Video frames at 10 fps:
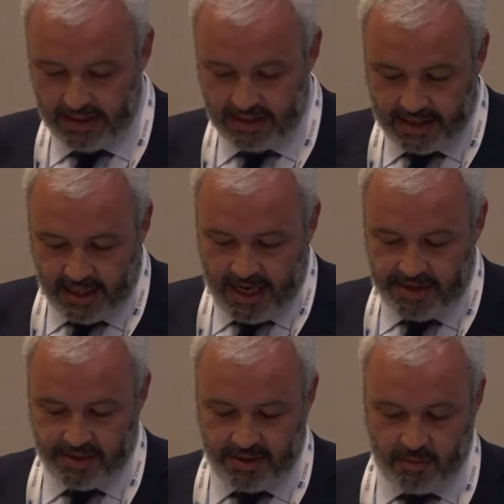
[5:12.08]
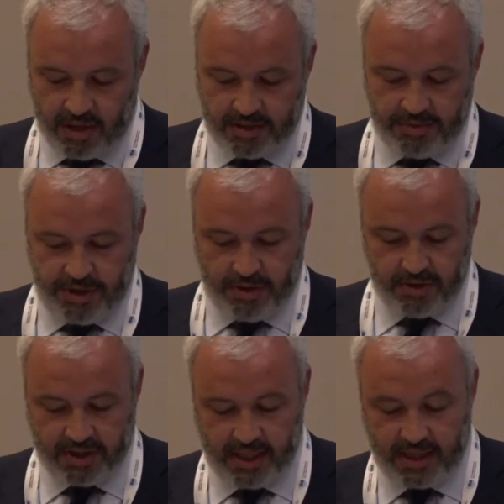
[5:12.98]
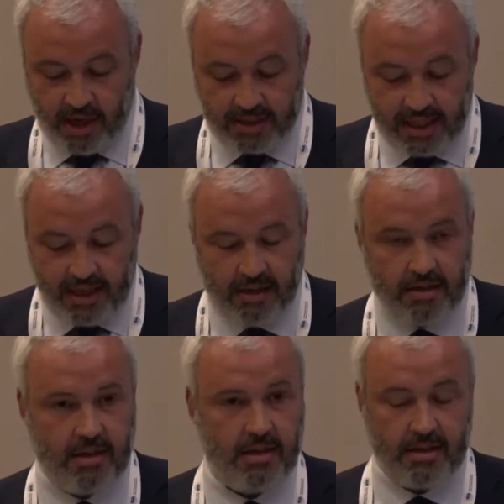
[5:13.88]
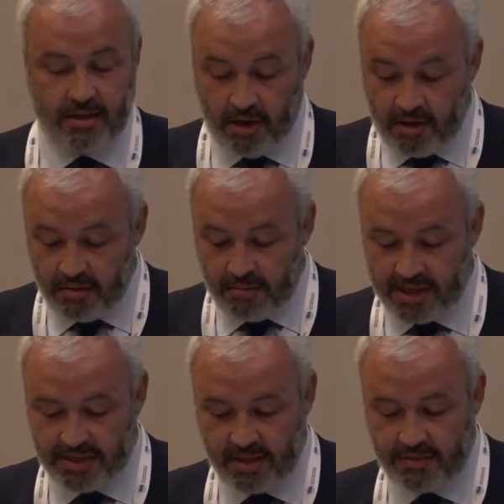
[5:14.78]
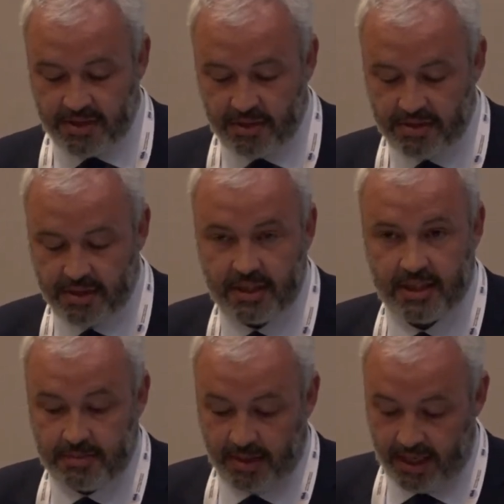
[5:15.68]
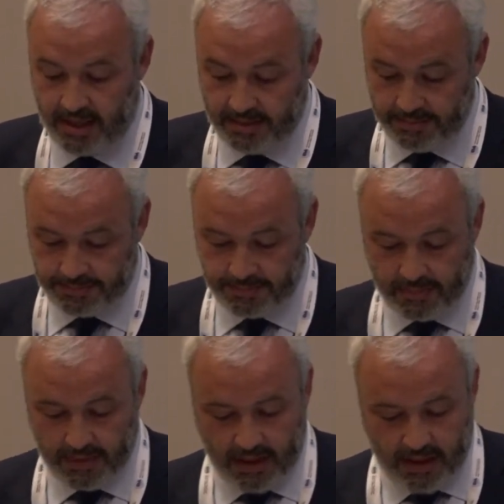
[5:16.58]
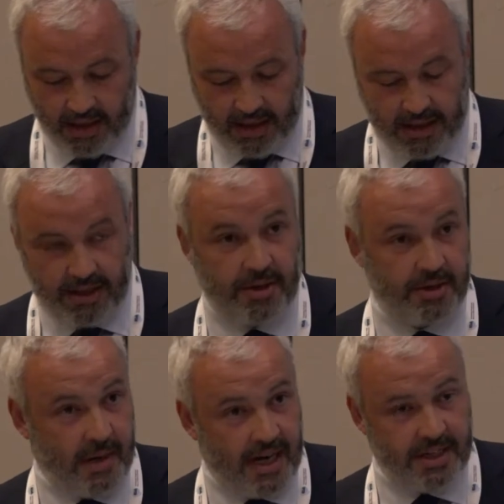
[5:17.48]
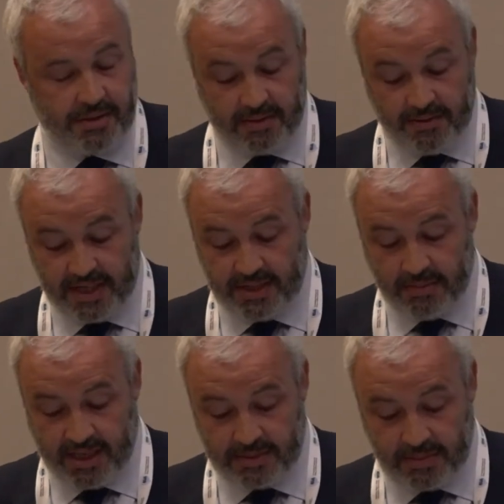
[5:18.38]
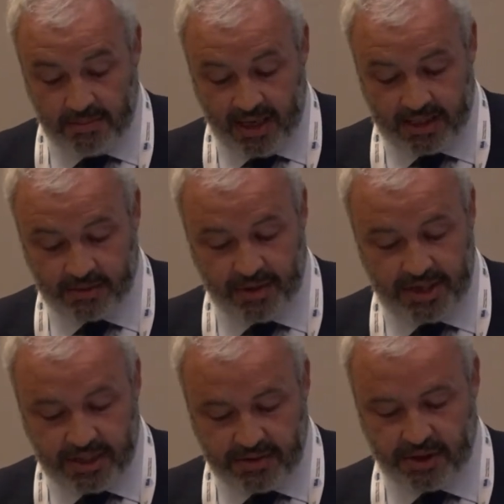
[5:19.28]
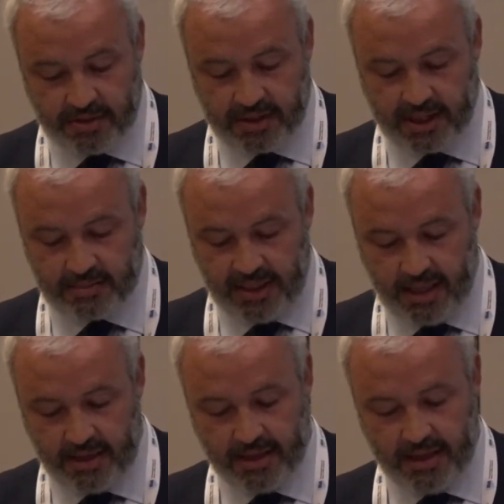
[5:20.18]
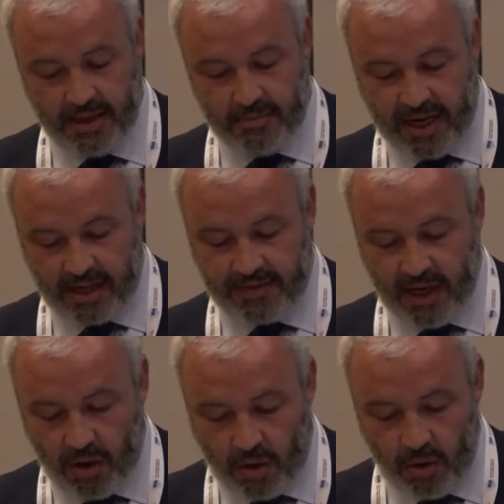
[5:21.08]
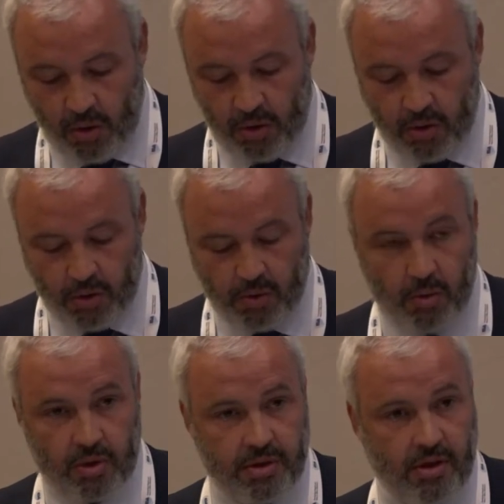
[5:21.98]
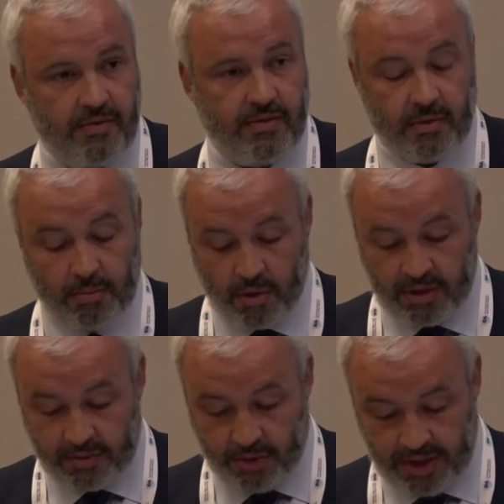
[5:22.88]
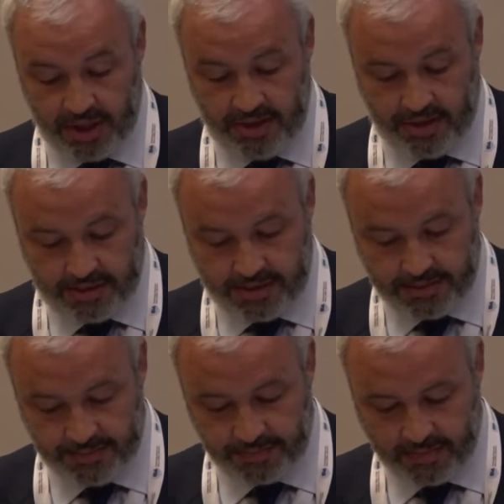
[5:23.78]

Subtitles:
Desalination and water reuse are not any longer non-conventional resources in Spain, in the Spanish river basin management plans, where these resources has been part of the whole water offer for more than 20 years,